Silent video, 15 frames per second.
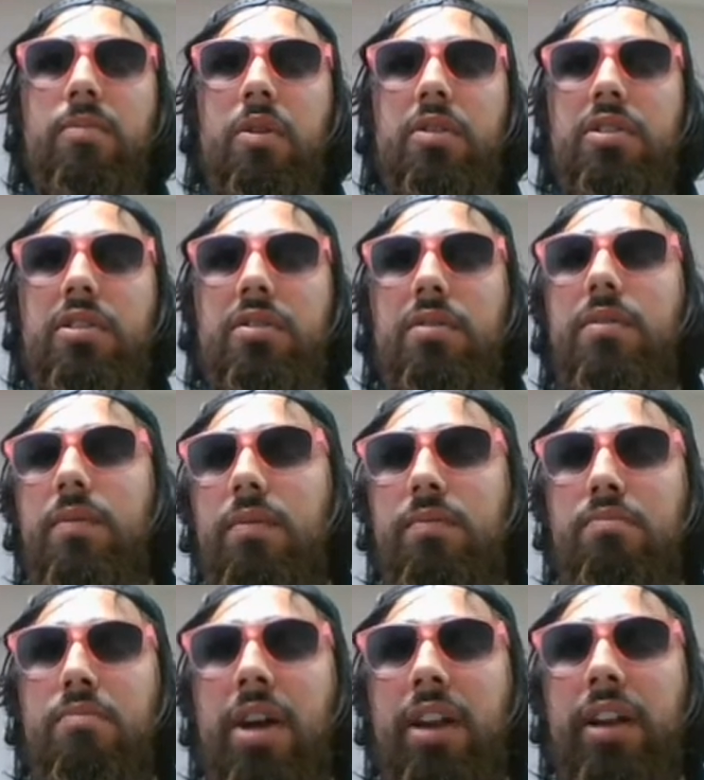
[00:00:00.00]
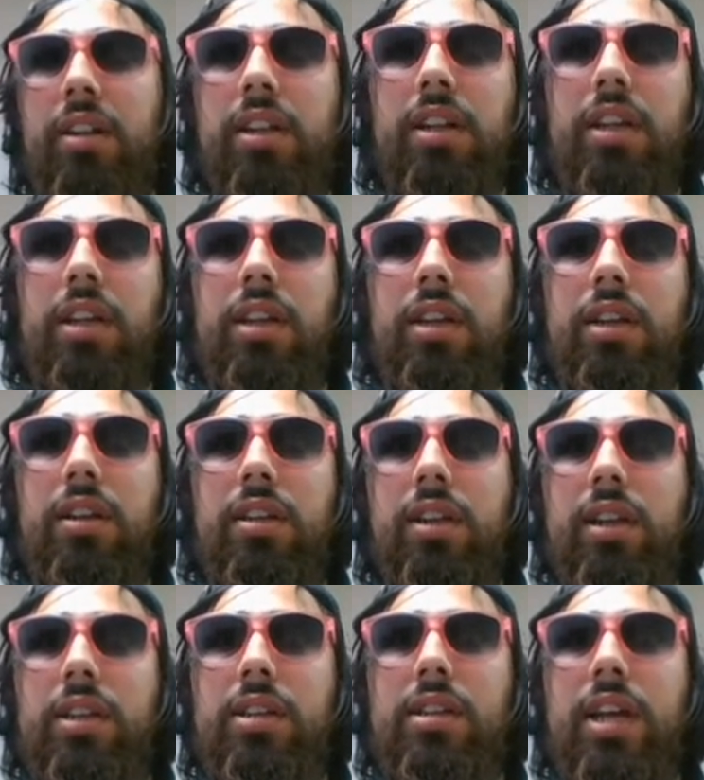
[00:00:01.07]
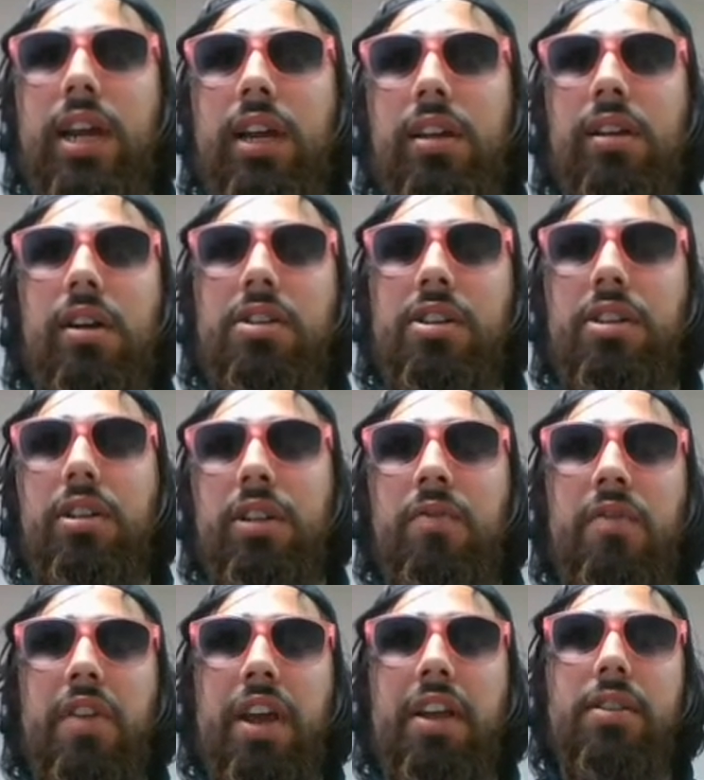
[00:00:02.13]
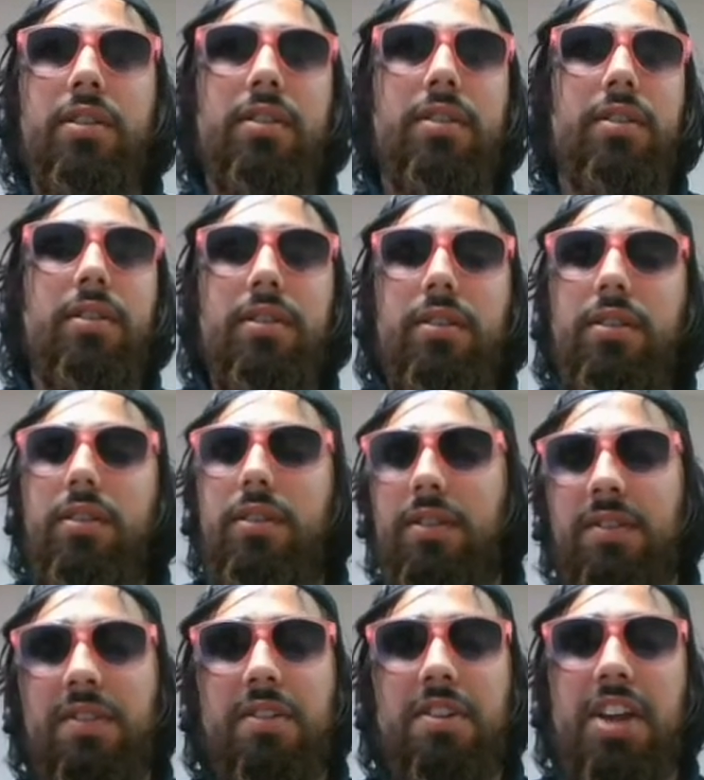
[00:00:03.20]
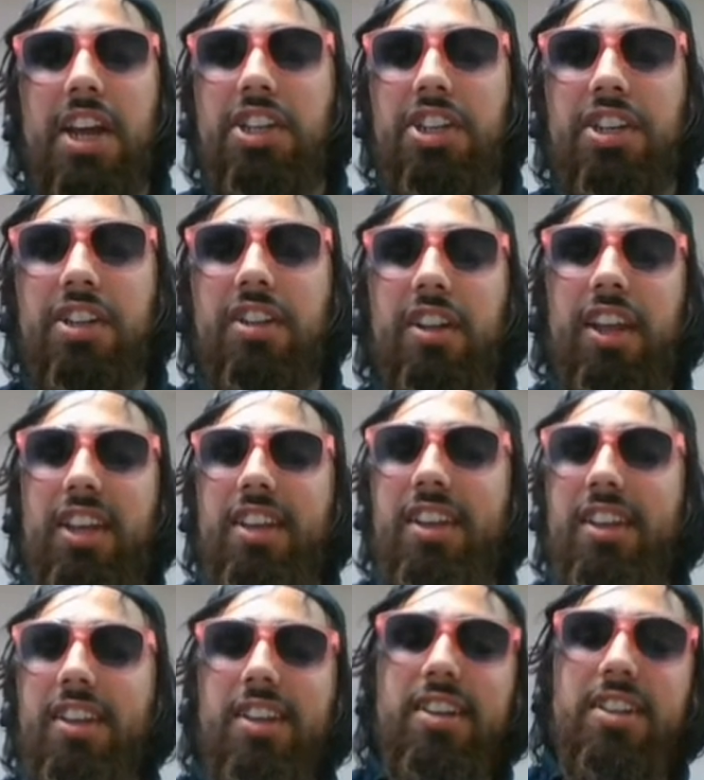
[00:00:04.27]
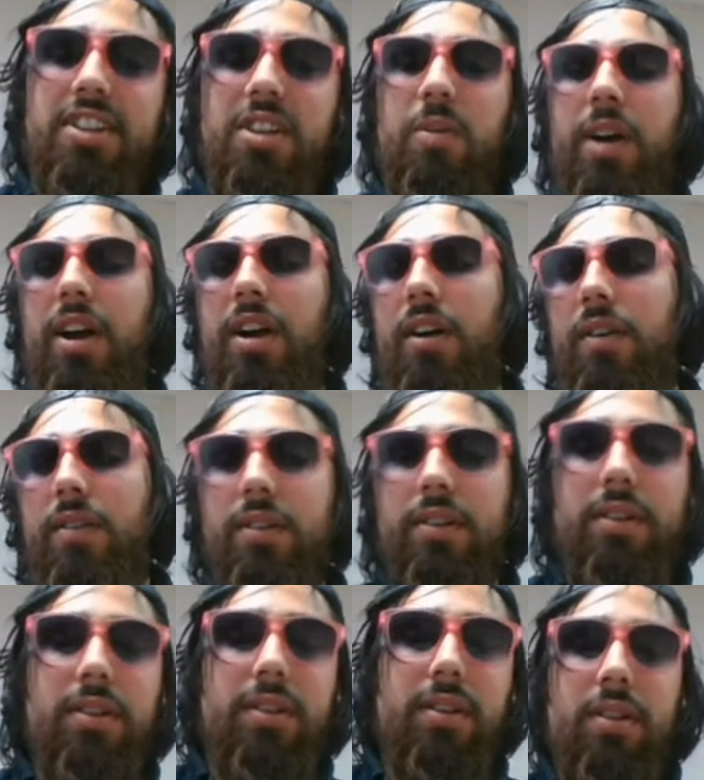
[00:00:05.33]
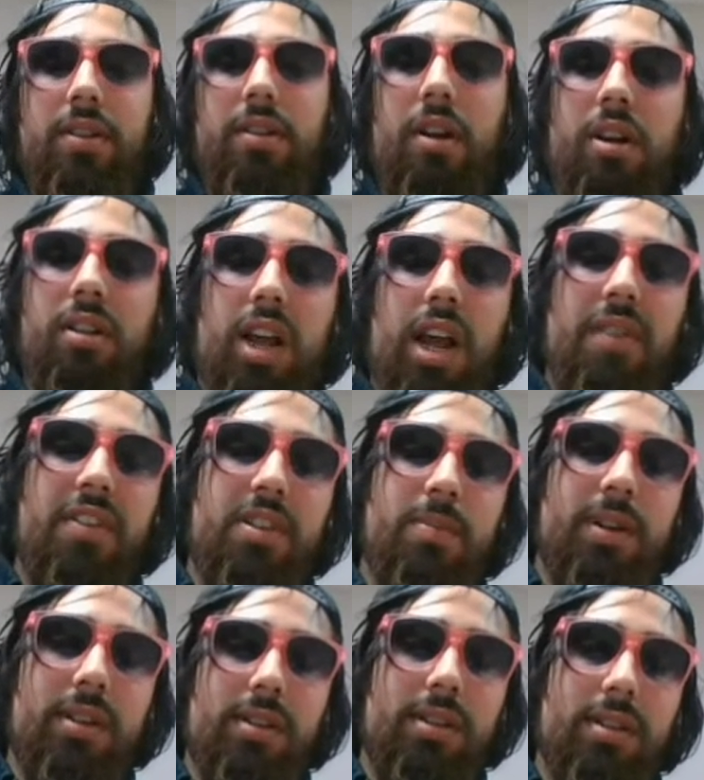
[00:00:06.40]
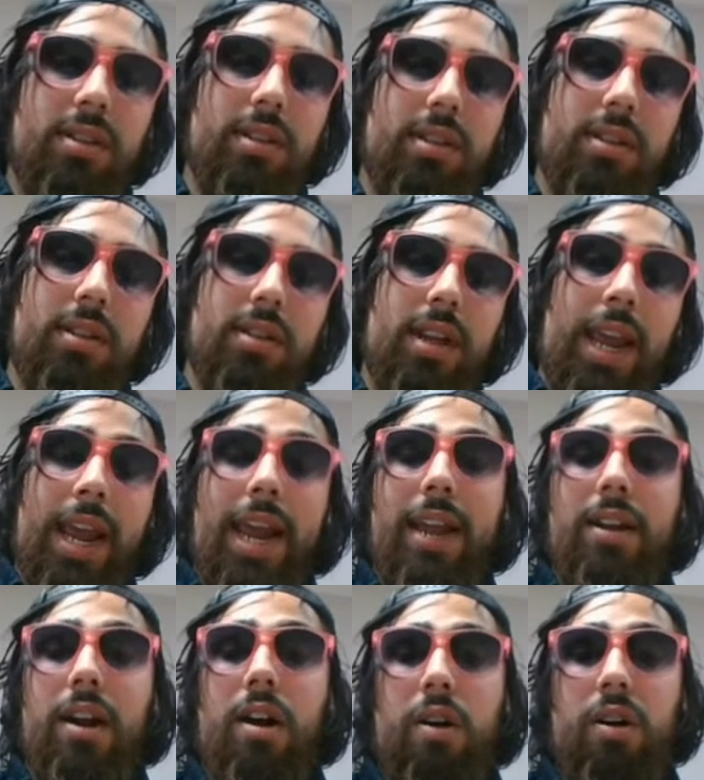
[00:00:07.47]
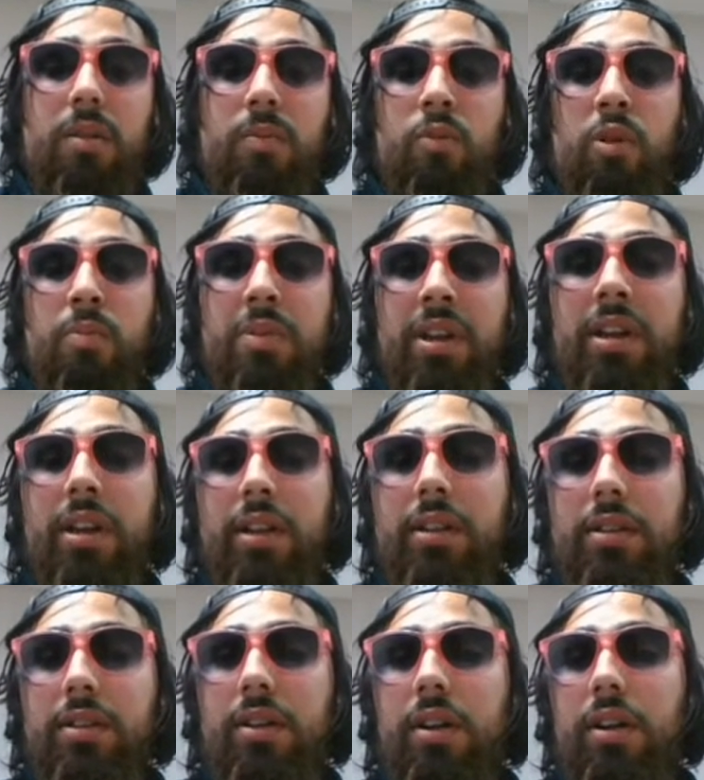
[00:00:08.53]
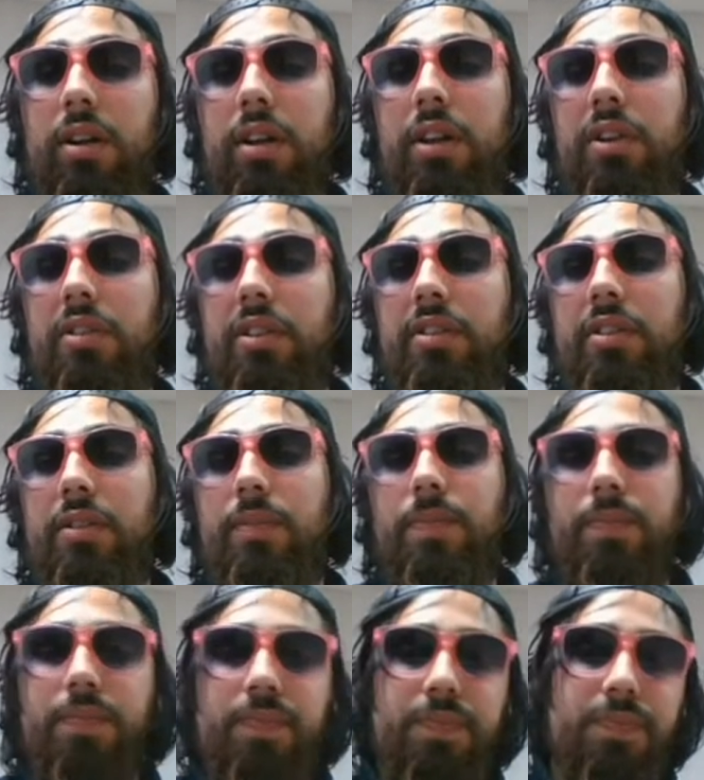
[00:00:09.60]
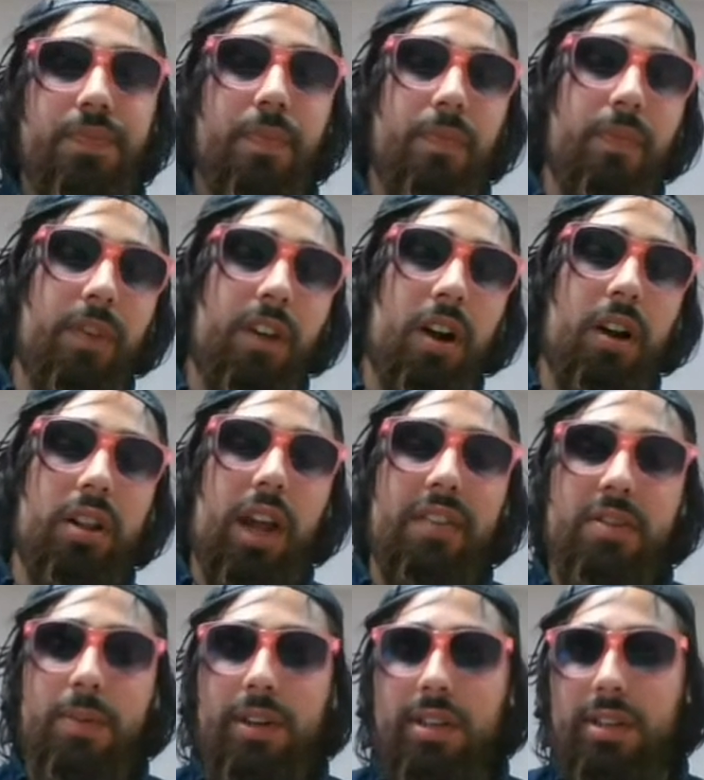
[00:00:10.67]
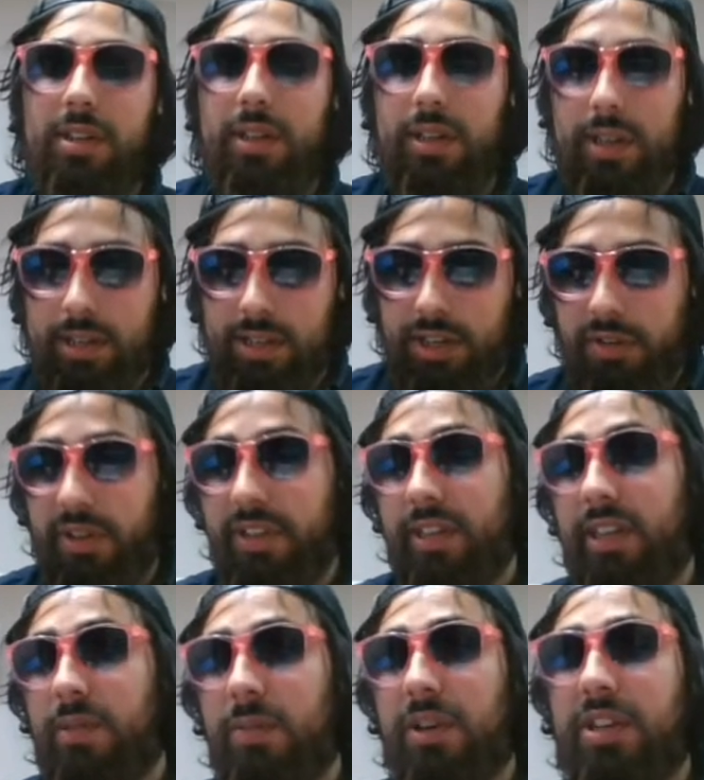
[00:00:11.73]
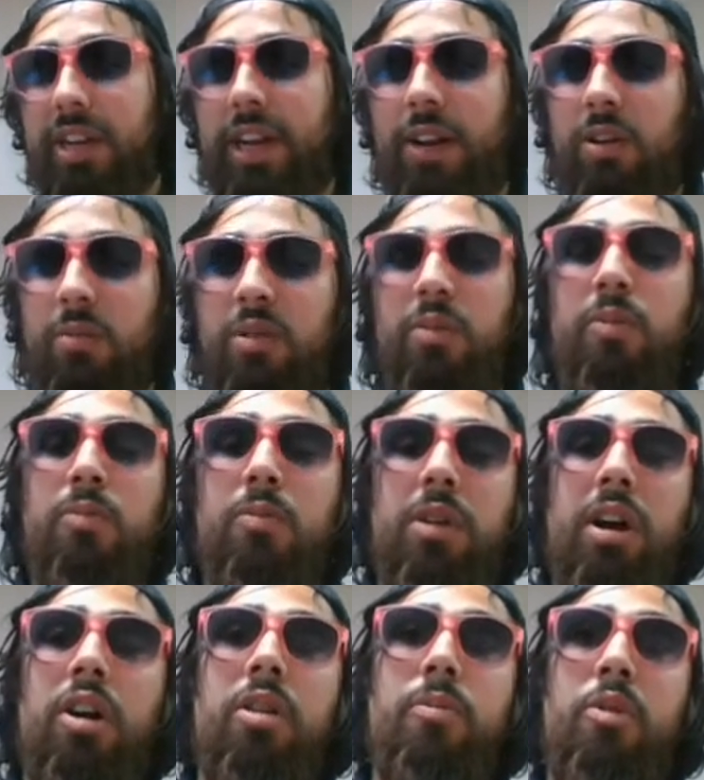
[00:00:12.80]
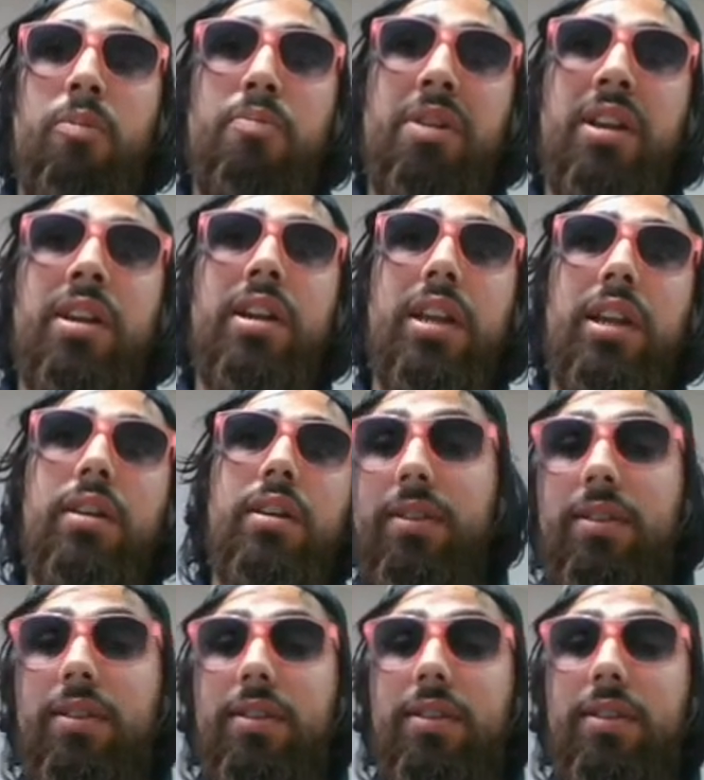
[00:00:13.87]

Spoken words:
the most medically, like technologically advanced nation, like somehow our life expectancy is and our morbidity is increasing. Our life expectancy isn't increasing as much, and but our morbidity,